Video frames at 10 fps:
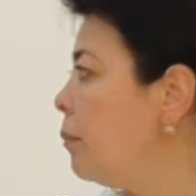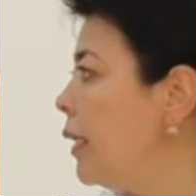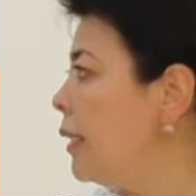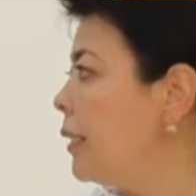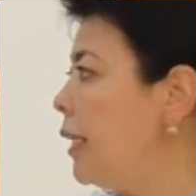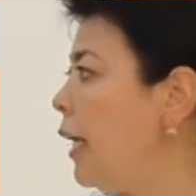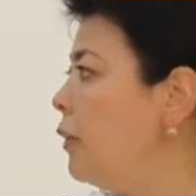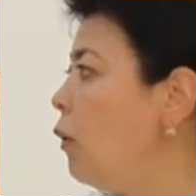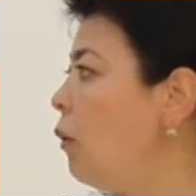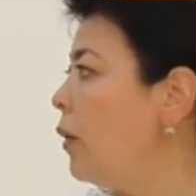Britain
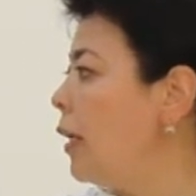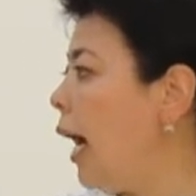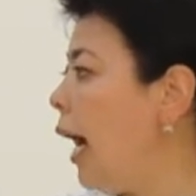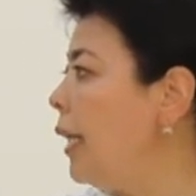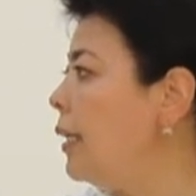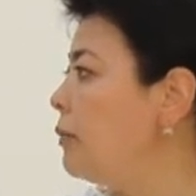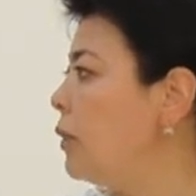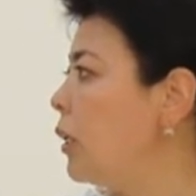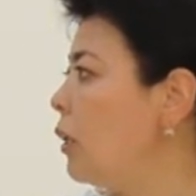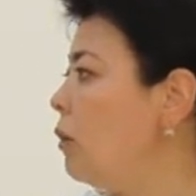and Northern Ireland,
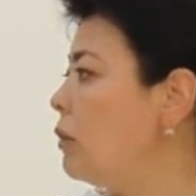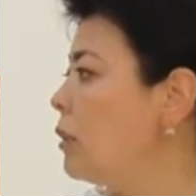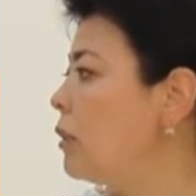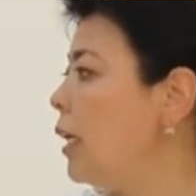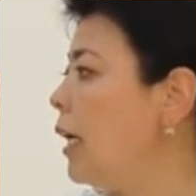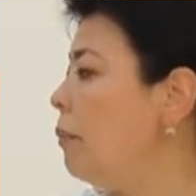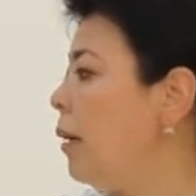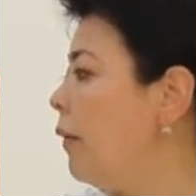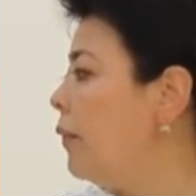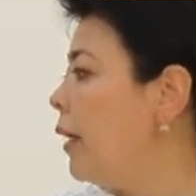we can also say
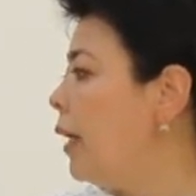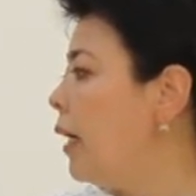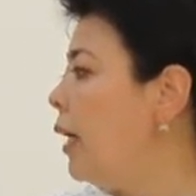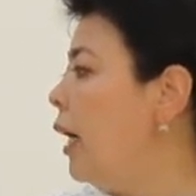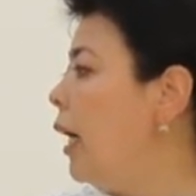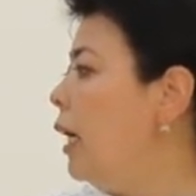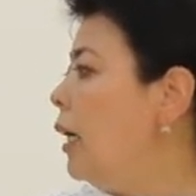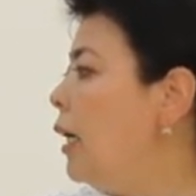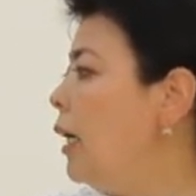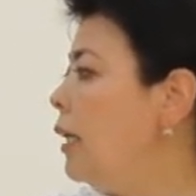about the
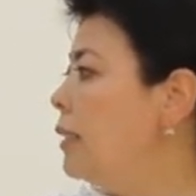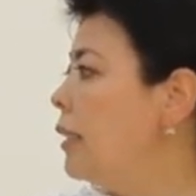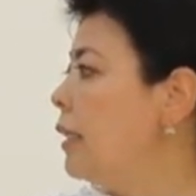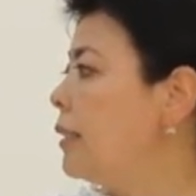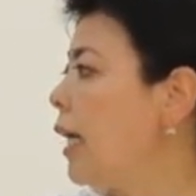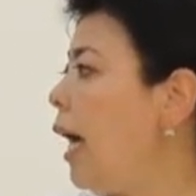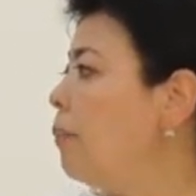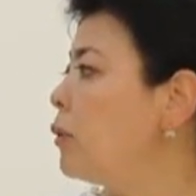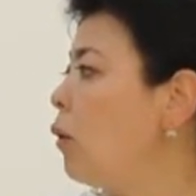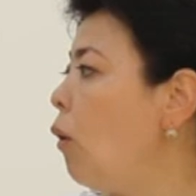
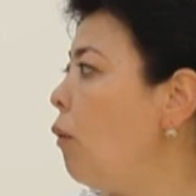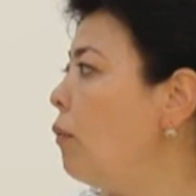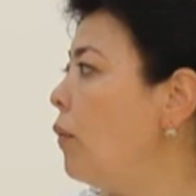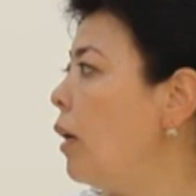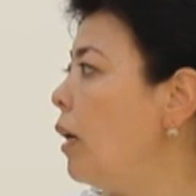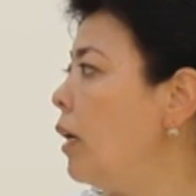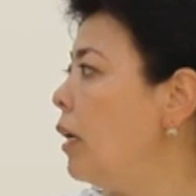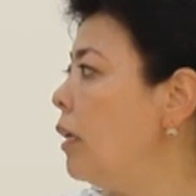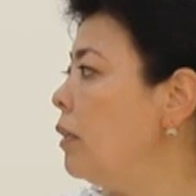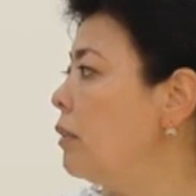types of
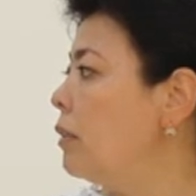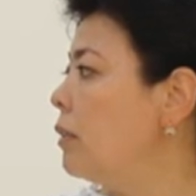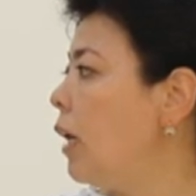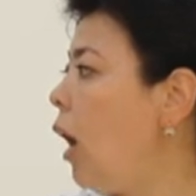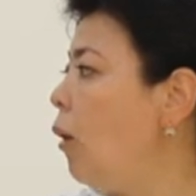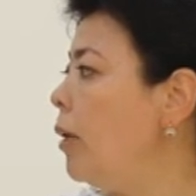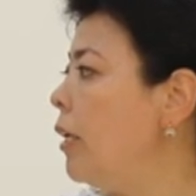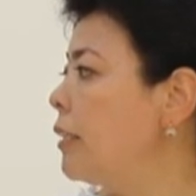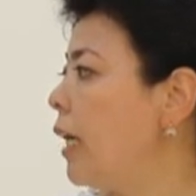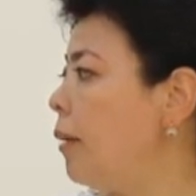how
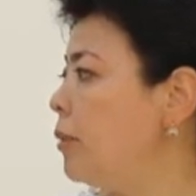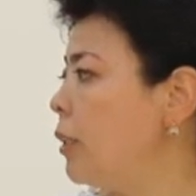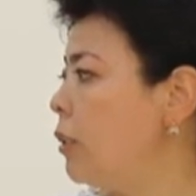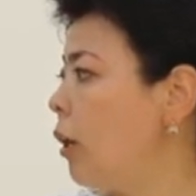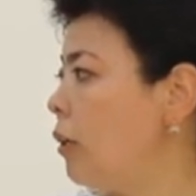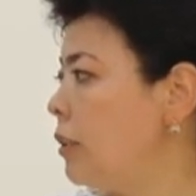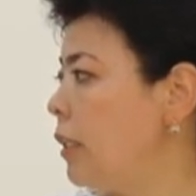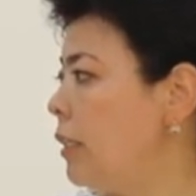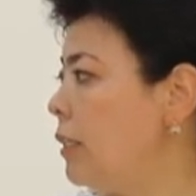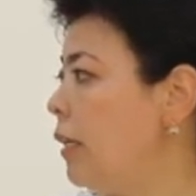many types it
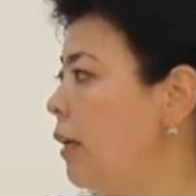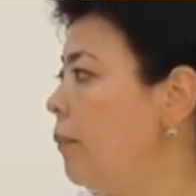consists.